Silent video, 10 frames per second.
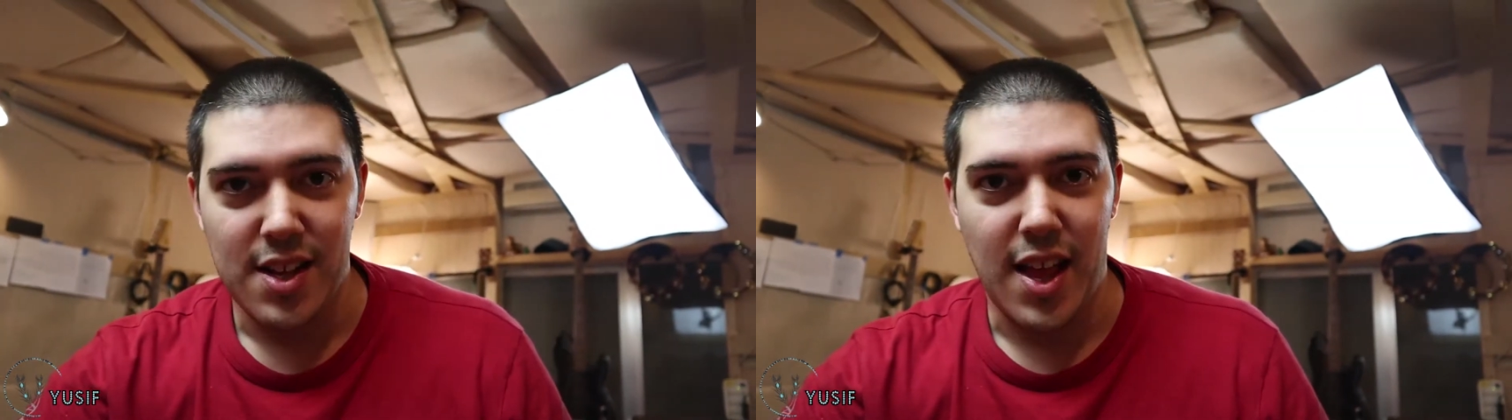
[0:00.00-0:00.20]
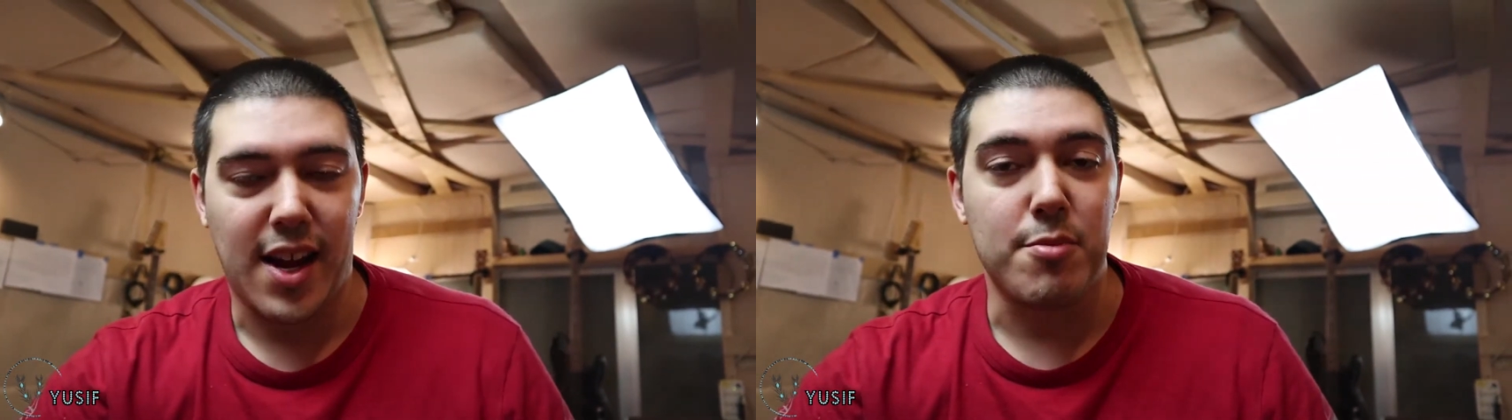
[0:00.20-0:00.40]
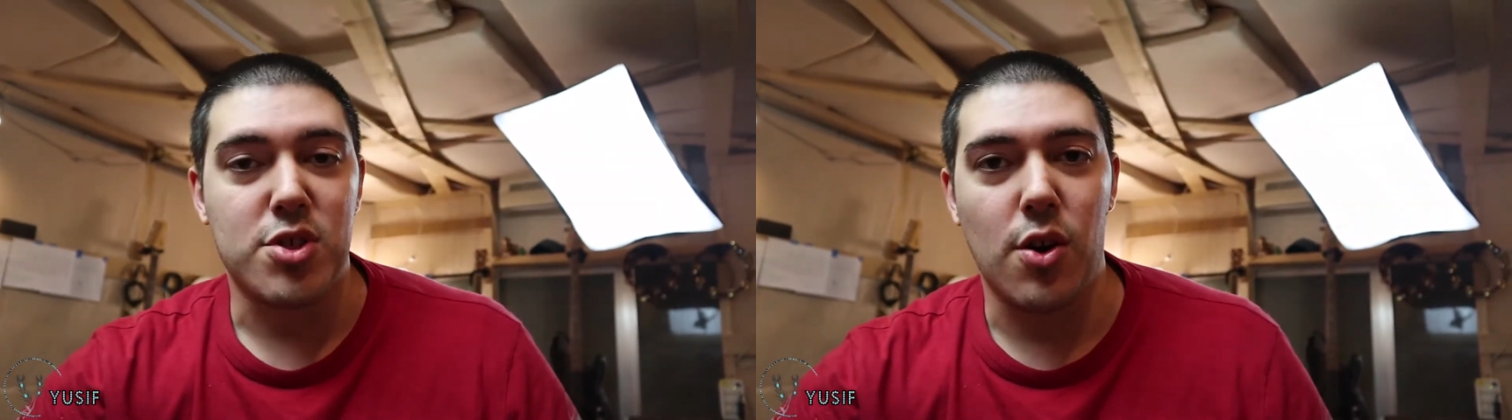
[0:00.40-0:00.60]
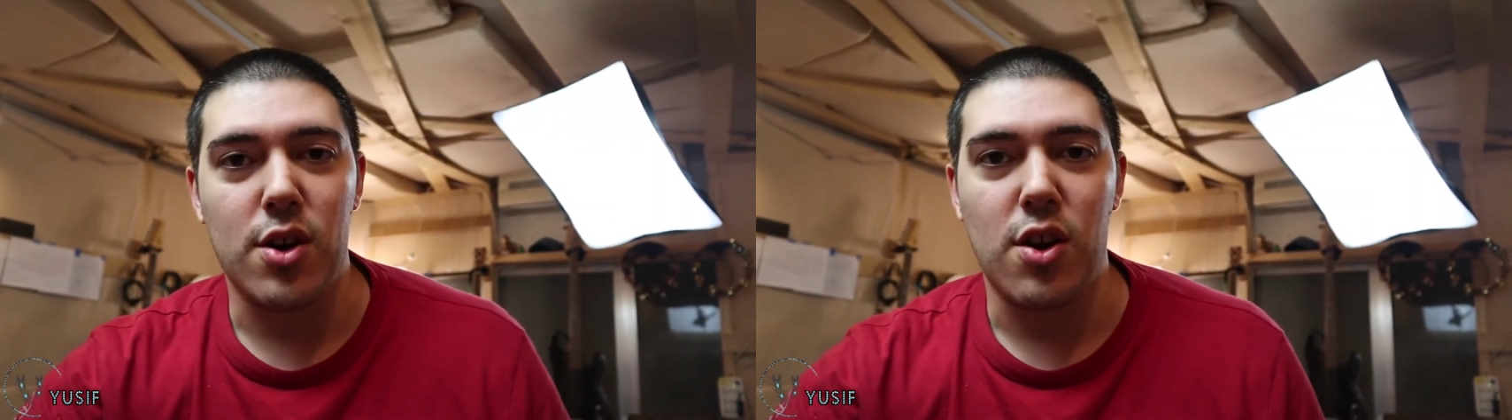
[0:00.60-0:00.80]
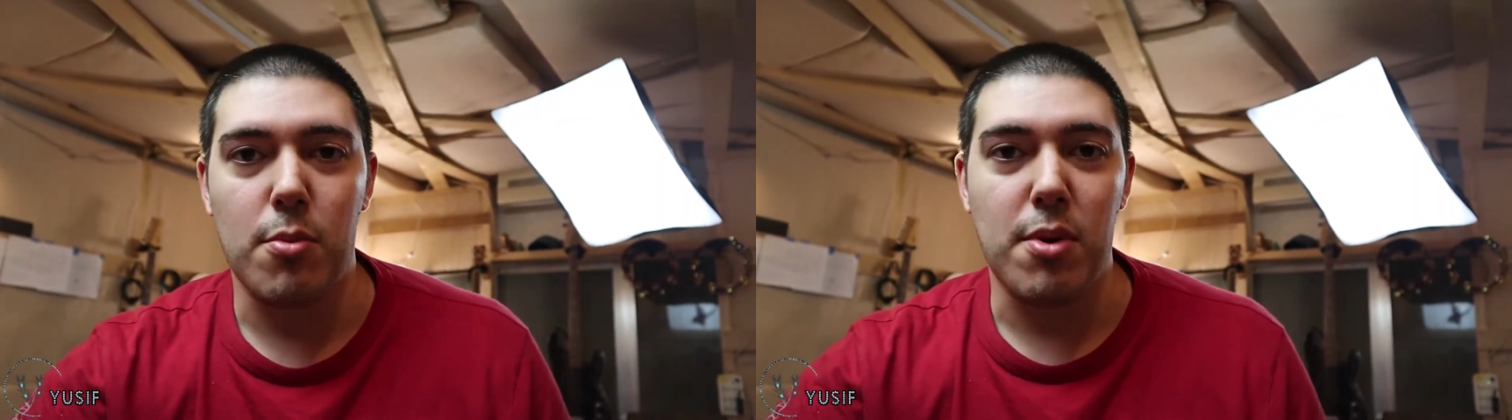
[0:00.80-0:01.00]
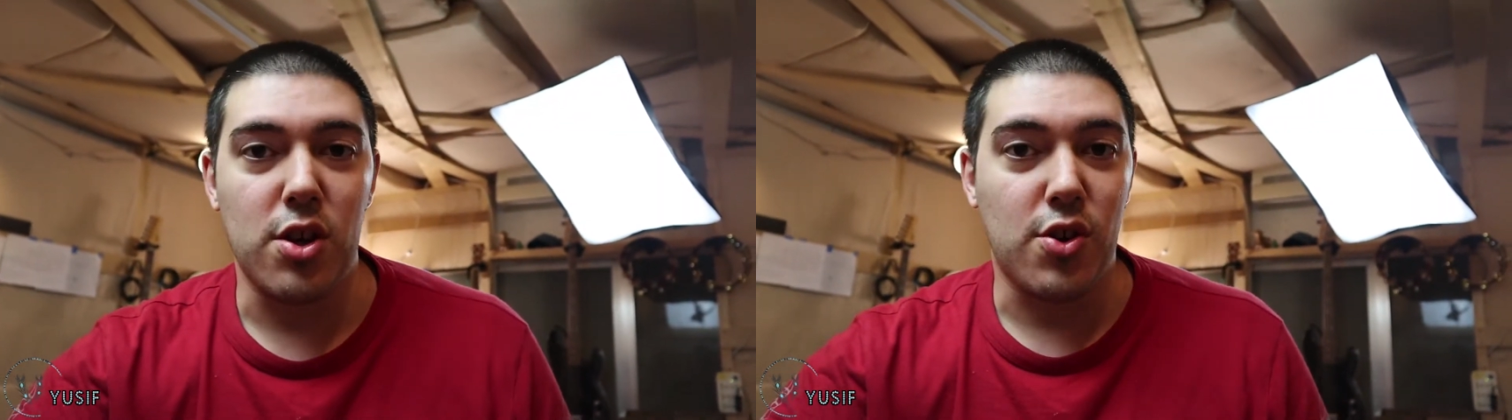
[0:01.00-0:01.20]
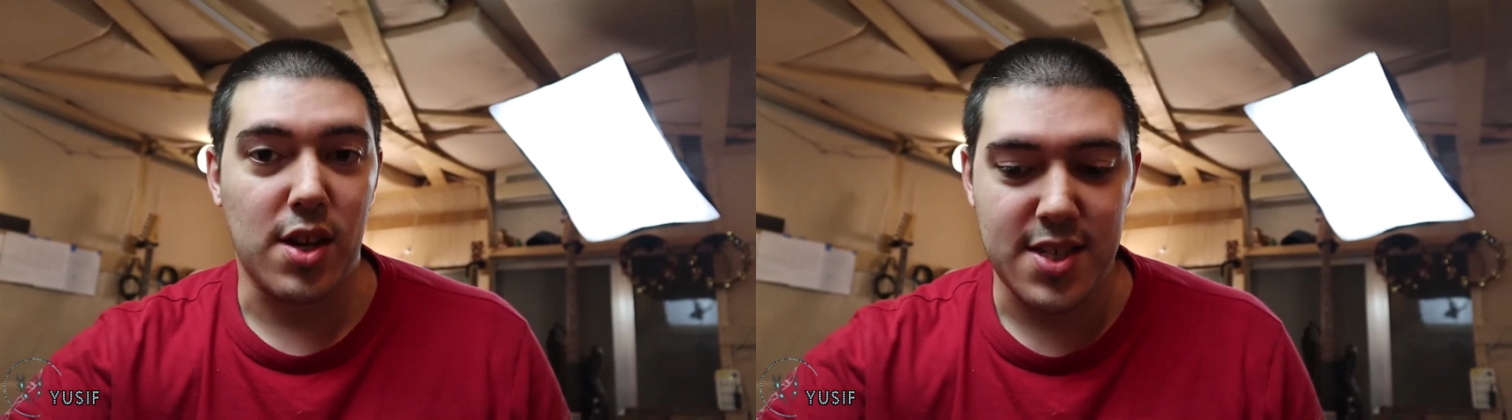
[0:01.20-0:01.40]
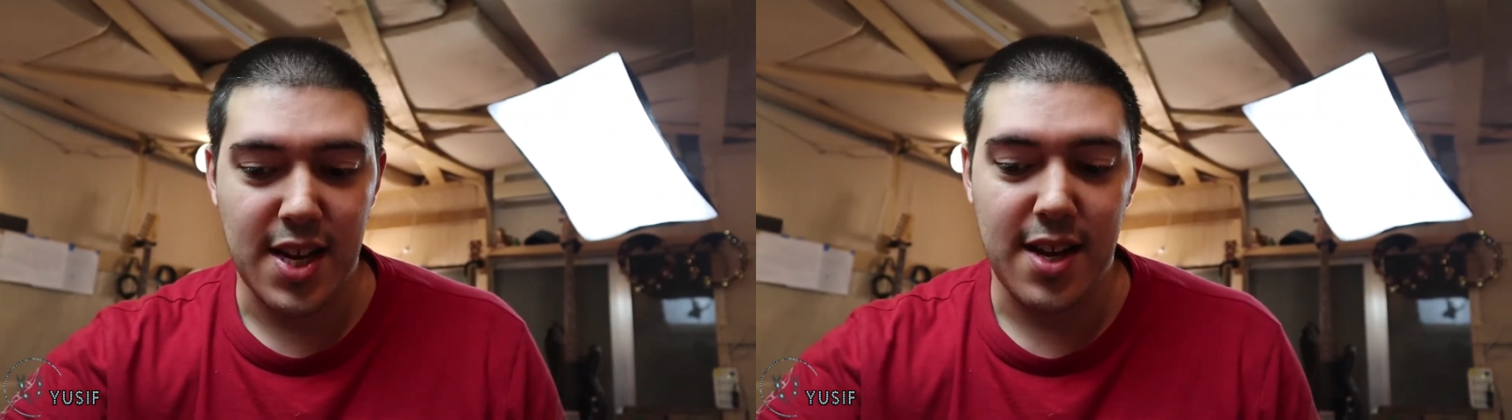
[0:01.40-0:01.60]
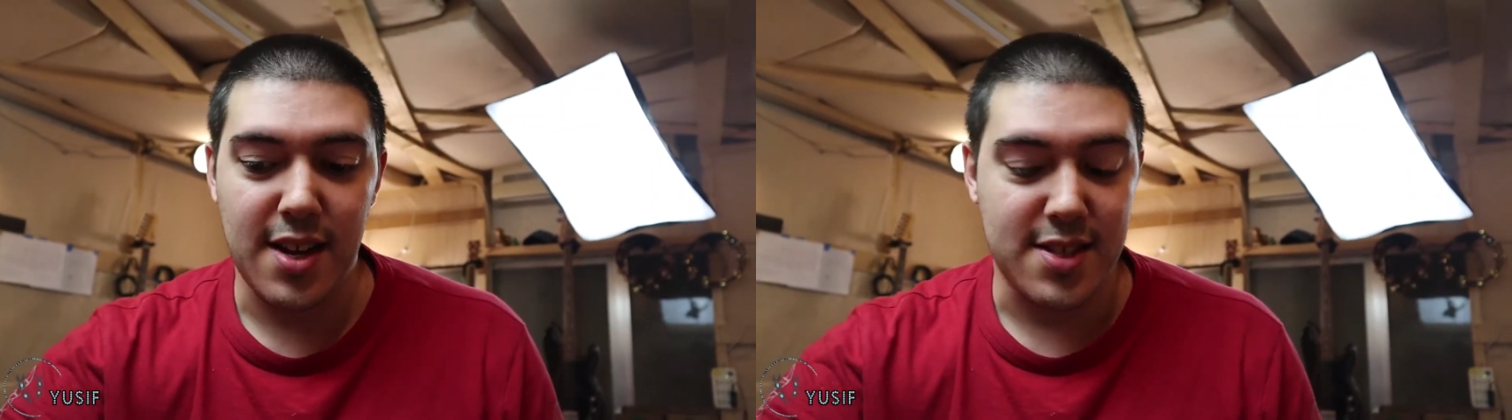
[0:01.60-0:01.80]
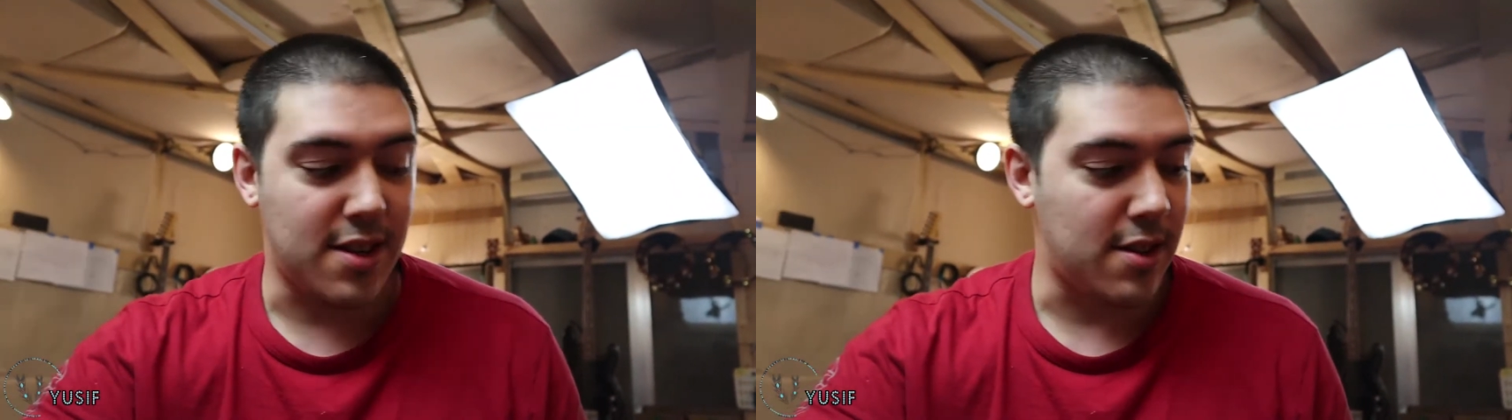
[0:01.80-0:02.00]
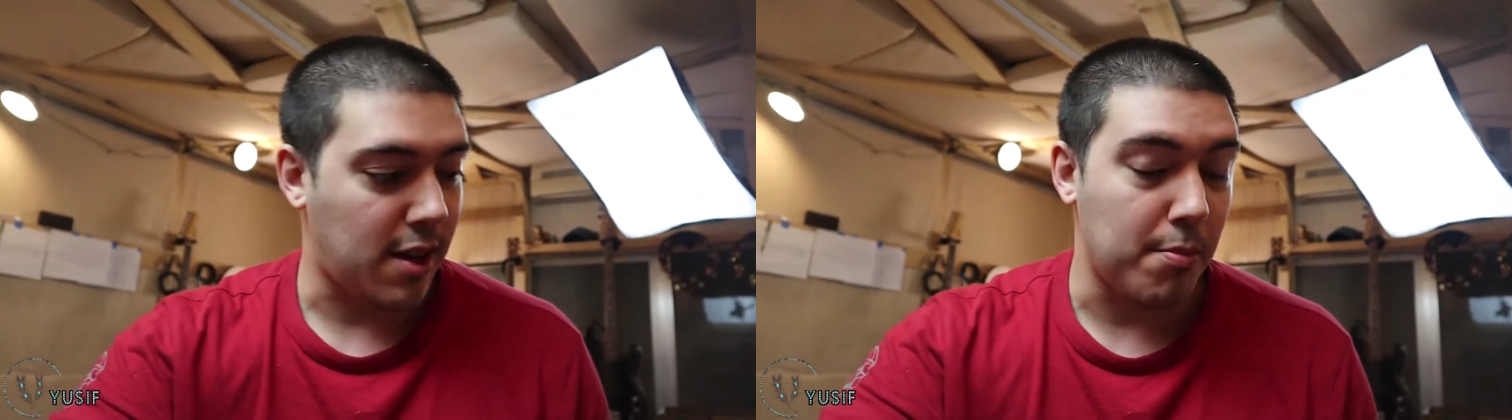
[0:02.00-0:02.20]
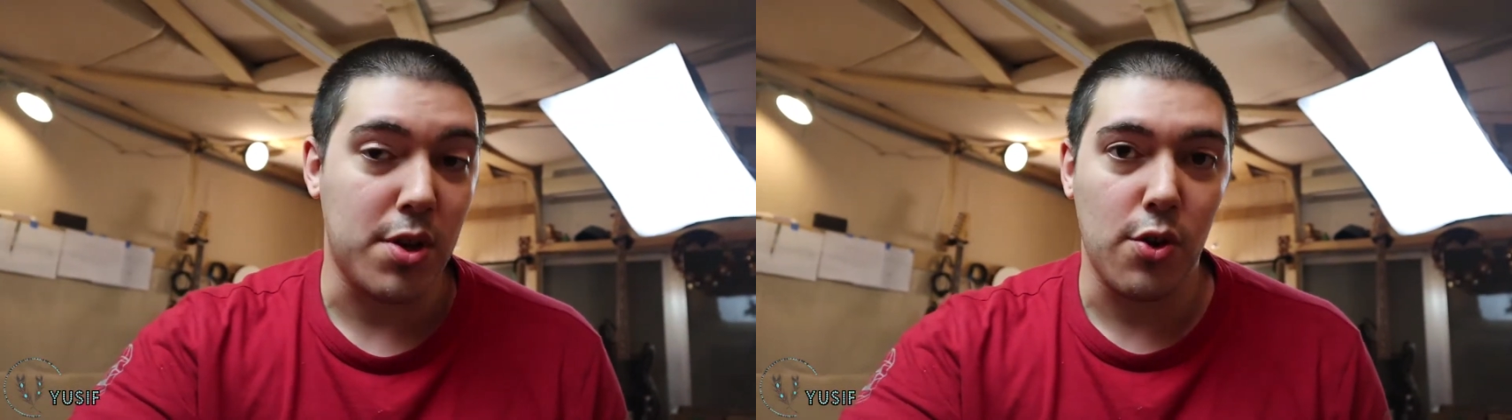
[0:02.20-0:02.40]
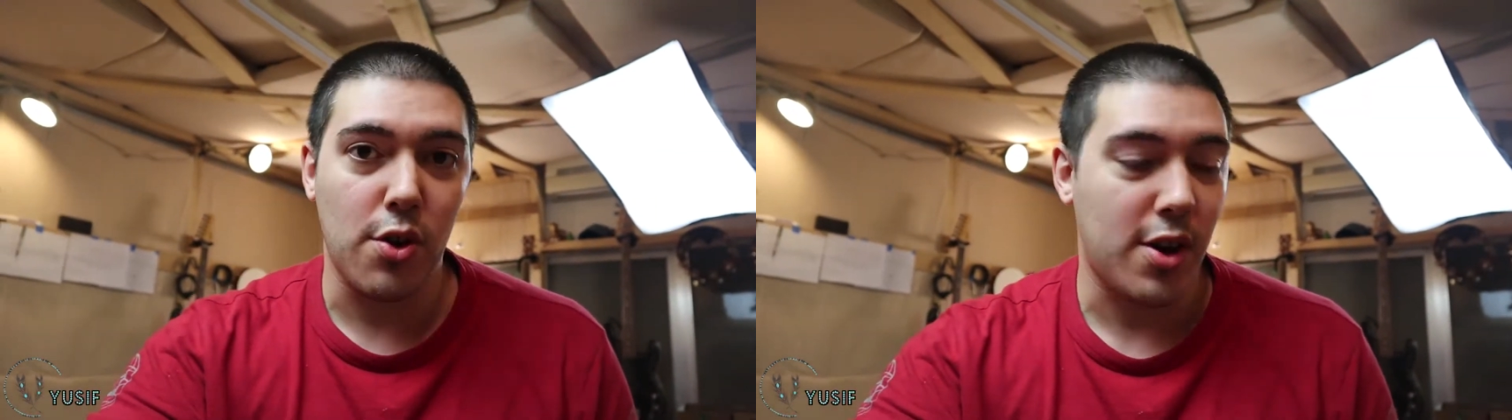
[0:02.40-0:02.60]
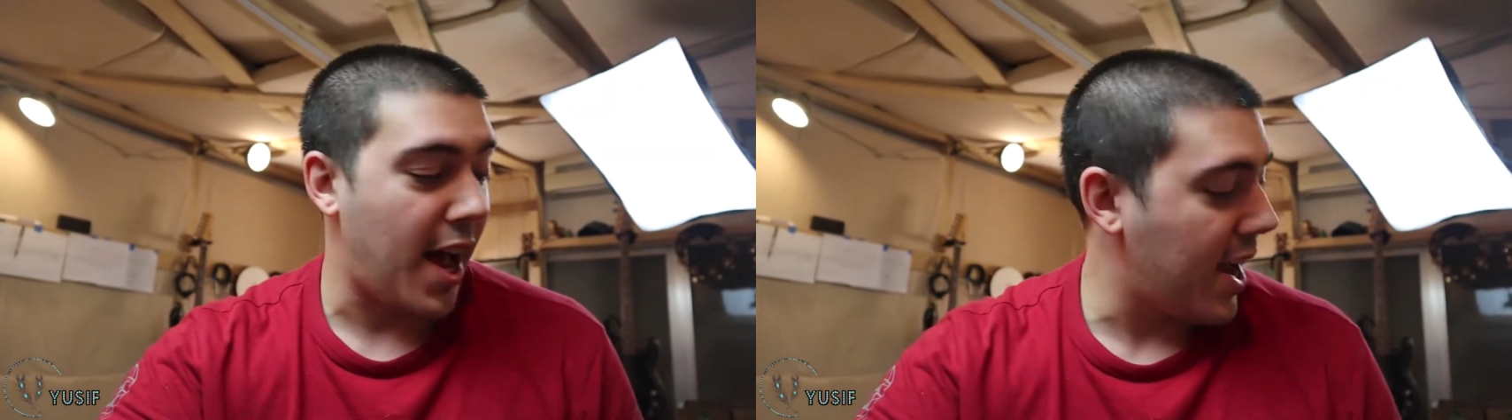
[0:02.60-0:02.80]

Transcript: like I'm showing you here, but you can send this into the computer, and I